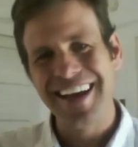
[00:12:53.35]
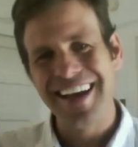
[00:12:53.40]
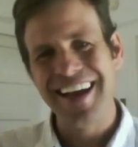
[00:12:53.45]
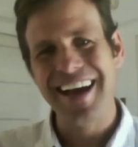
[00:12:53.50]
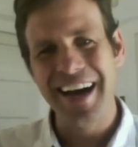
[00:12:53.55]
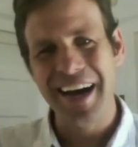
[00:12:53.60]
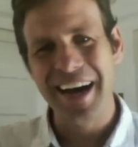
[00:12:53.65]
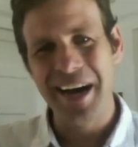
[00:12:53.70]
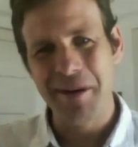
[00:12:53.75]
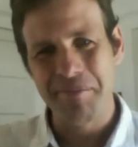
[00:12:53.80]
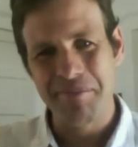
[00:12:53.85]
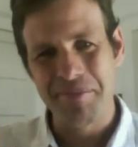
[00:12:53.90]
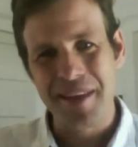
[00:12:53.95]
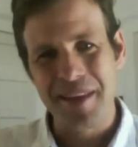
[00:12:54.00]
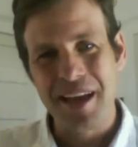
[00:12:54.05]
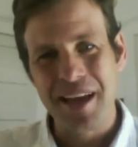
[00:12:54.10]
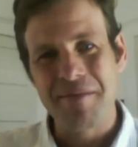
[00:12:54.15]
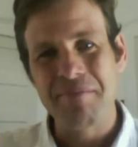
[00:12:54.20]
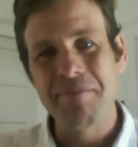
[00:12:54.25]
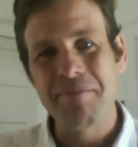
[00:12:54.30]

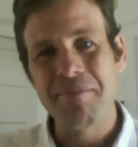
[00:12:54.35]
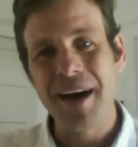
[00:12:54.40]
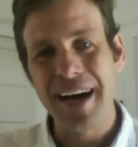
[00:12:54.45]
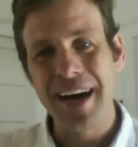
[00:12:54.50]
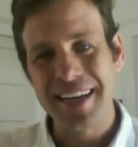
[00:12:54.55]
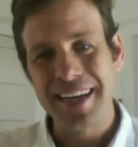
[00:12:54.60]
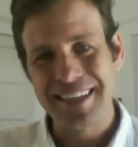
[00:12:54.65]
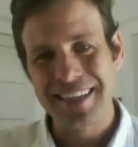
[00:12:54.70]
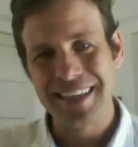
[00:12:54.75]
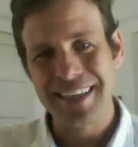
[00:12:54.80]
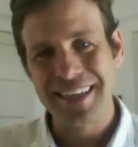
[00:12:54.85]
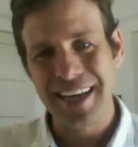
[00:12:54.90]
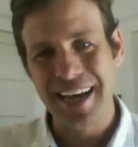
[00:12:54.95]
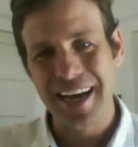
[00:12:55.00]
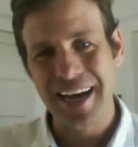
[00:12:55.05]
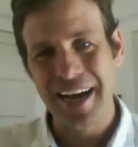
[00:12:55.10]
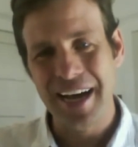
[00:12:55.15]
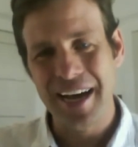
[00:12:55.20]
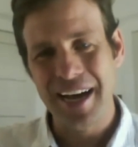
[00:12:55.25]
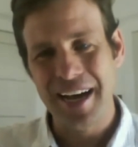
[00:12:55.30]
But
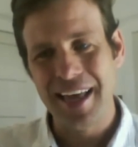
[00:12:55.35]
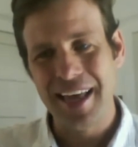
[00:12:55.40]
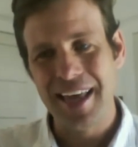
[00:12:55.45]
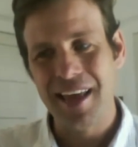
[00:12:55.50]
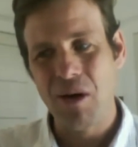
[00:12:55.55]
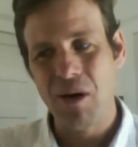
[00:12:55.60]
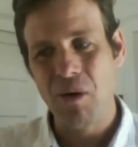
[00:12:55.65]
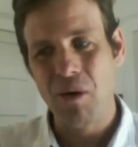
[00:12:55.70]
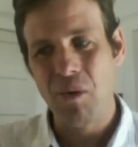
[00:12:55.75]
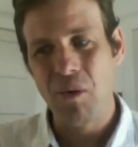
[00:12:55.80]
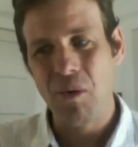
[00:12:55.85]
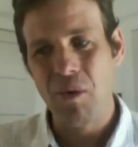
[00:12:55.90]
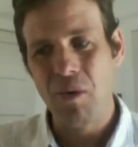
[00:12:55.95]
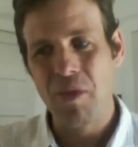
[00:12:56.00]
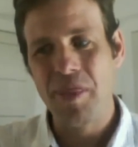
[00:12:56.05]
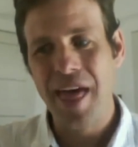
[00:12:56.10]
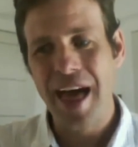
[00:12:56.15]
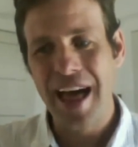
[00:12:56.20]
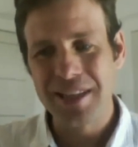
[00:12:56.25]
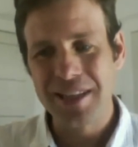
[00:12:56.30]

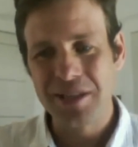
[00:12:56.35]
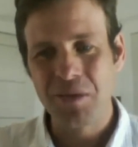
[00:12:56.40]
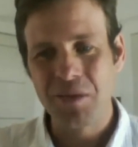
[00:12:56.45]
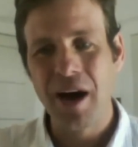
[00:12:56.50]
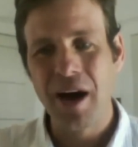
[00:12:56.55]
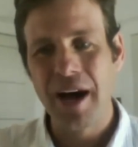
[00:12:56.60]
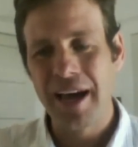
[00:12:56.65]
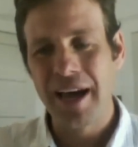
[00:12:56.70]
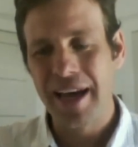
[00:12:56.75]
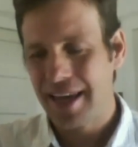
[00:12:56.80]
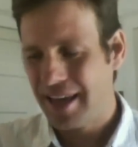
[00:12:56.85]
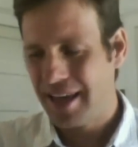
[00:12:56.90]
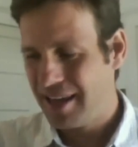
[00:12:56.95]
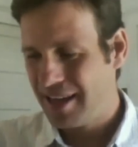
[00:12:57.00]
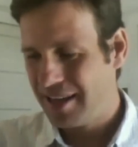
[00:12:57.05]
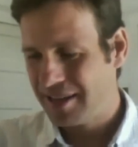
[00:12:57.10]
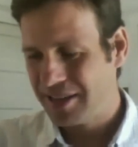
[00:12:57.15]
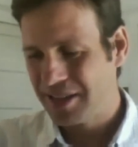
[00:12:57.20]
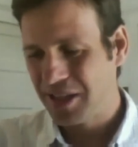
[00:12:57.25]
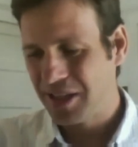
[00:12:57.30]
that's why
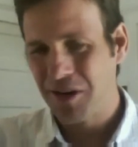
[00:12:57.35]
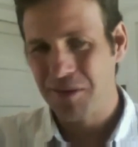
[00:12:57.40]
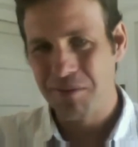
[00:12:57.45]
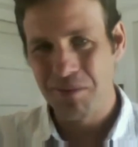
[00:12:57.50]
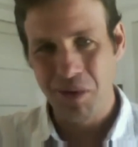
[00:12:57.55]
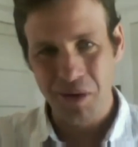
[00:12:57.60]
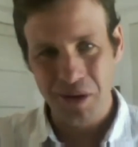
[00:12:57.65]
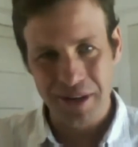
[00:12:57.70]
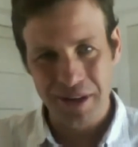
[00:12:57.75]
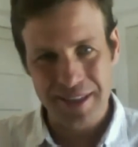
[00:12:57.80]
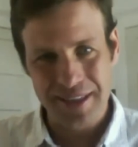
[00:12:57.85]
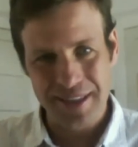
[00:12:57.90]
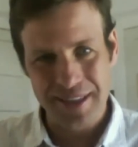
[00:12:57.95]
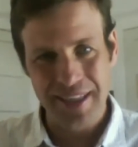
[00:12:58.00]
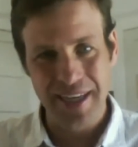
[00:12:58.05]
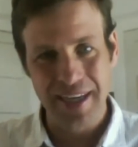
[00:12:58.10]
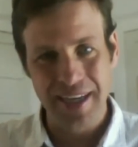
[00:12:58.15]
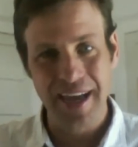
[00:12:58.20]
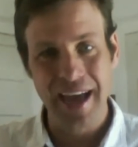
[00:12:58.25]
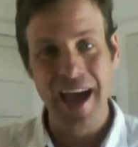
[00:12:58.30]
it's so important
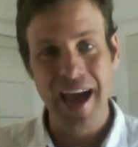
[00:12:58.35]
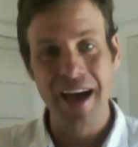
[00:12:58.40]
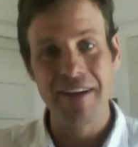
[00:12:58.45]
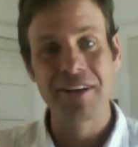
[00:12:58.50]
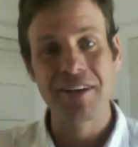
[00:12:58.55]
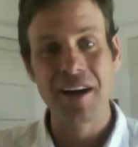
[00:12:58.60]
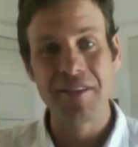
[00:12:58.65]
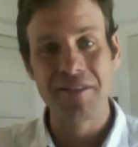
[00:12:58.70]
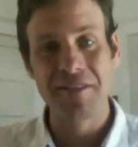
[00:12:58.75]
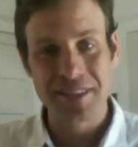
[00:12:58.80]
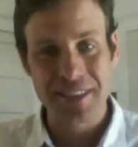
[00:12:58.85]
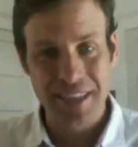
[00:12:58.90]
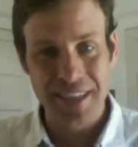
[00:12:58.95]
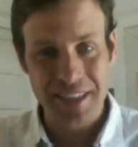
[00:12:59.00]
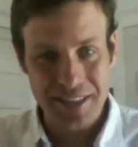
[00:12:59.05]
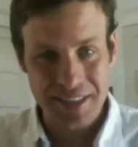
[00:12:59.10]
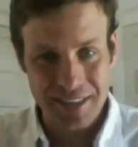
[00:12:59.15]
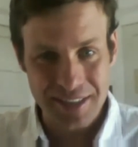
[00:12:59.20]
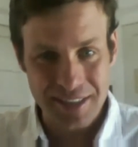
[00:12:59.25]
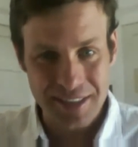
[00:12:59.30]
to have
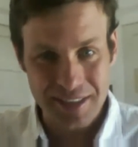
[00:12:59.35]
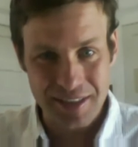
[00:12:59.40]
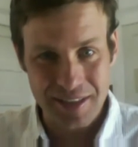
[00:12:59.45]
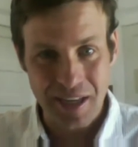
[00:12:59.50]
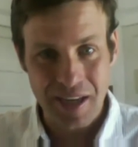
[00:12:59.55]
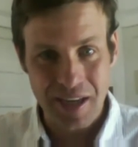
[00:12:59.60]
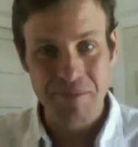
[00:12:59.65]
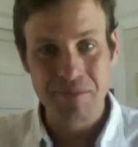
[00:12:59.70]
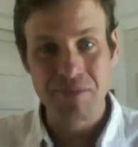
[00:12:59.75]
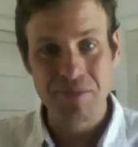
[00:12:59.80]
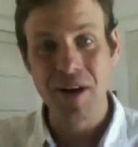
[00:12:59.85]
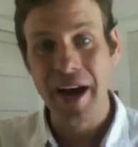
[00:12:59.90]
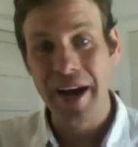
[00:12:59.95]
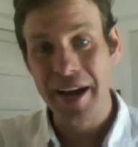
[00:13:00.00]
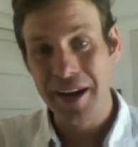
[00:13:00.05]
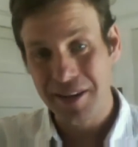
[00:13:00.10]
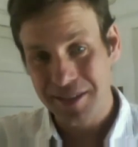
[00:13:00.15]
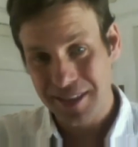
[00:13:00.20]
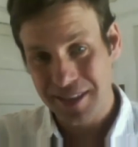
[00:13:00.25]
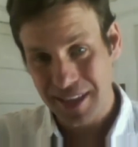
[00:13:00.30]
conversations
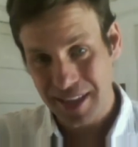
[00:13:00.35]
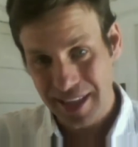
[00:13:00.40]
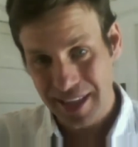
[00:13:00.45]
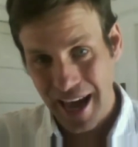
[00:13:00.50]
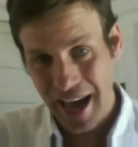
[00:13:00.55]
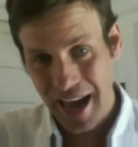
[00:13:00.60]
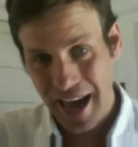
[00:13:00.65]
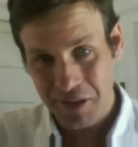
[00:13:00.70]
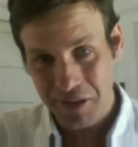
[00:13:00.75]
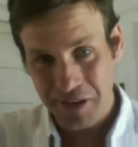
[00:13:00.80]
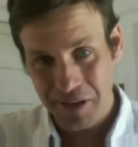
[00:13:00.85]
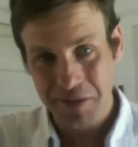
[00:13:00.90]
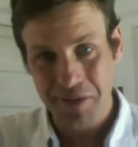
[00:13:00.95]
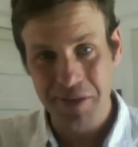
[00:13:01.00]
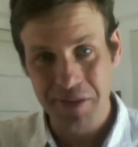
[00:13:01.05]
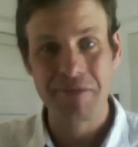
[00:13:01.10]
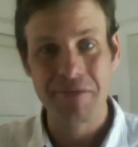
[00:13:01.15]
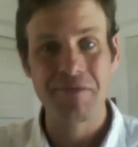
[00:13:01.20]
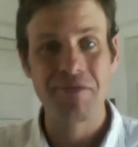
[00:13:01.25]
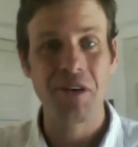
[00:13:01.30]
prior to the gathering
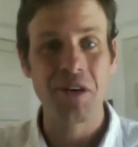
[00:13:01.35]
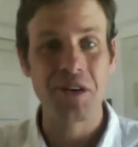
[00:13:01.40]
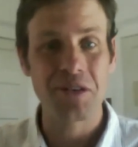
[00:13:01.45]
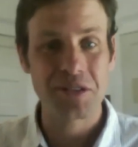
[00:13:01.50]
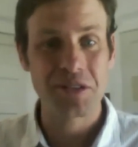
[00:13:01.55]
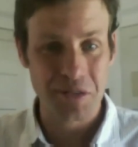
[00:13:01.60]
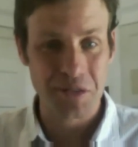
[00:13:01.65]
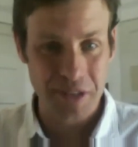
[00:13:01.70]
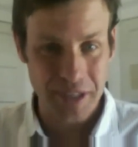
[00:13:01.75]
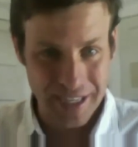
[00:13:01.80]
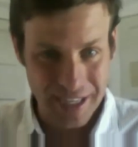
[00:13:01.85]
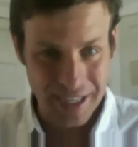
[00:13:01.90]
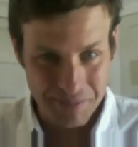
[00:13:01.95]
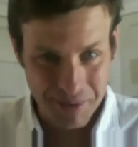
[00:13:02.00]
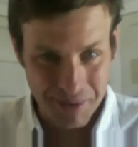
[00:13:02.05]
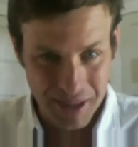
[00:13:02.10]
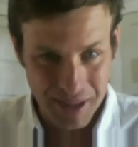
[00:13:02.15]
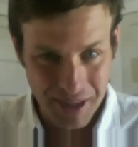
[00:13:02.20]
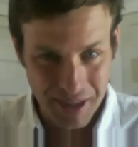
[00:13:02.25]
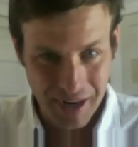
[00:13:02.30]
with folks who are going to
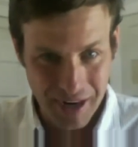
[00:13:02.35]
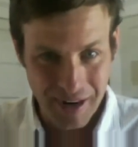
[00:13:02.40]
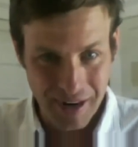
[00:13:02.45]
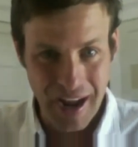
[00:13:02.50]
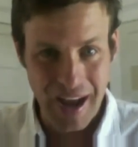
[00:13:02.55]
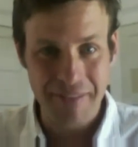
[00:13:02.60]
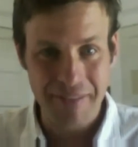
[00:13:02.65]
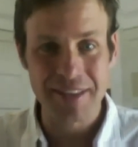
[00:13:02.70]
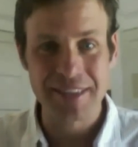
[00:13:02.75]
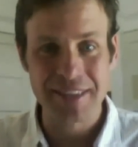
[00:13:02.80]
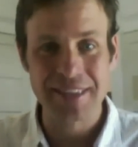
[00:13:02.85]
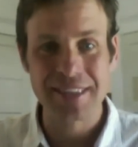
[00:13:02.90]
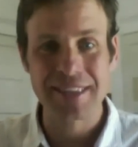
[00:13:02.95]
be there, have a